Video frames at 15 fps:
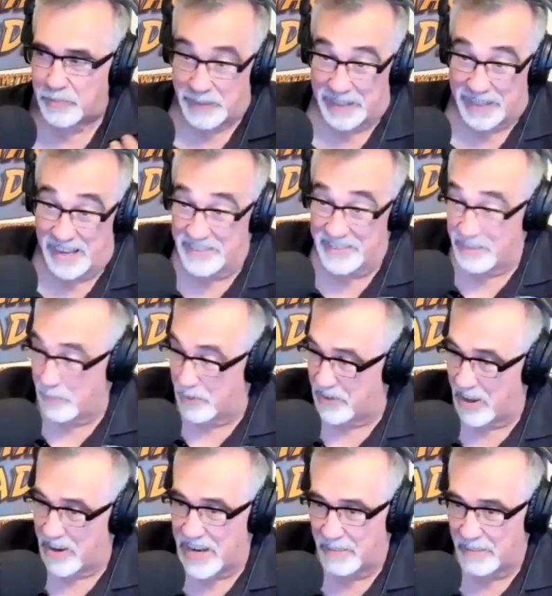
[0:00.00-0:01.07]
was because it
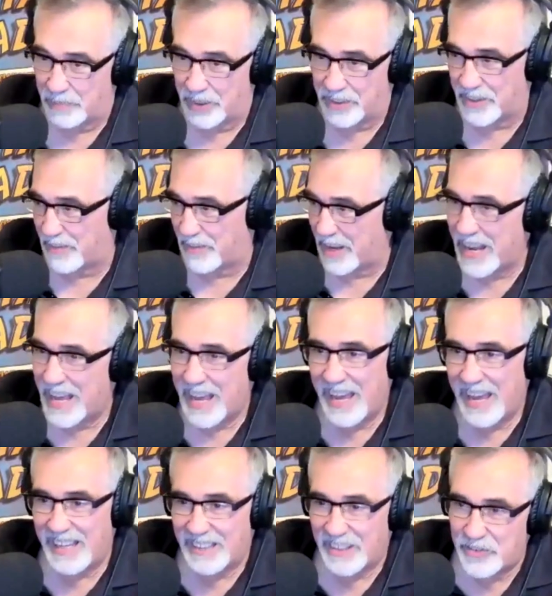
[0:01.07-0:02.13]
was on Netflix. I thought,
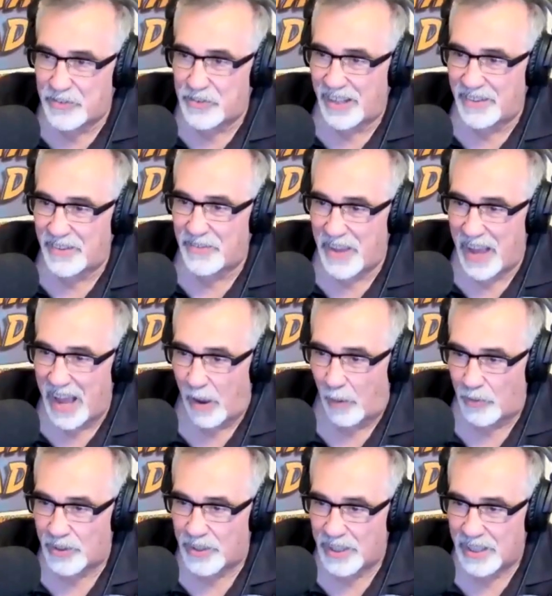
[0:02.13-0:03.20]
hey, let's check this out.